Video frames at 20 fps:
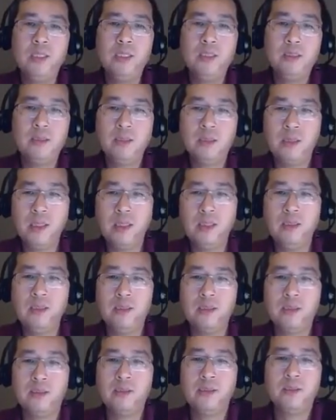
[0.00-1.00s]
If something
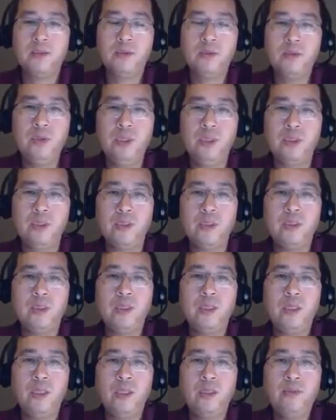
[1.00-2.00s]
cannot be
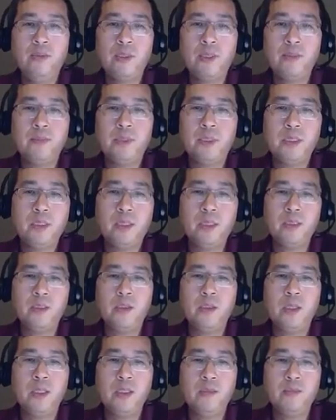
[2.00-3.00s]
done
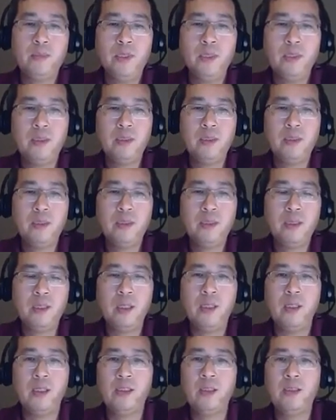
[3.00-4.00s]
completely, need
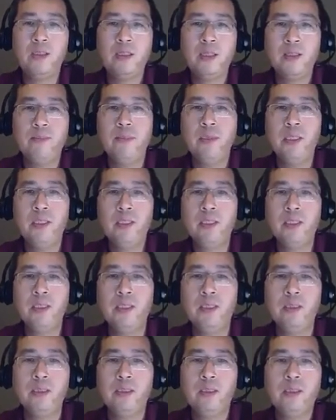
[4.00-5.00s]
to roll
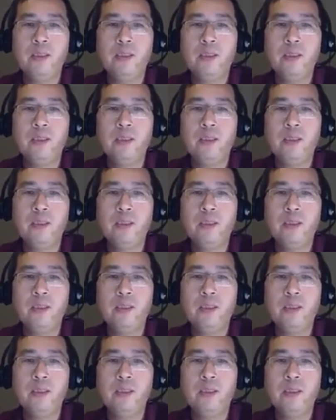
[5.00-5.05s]
back,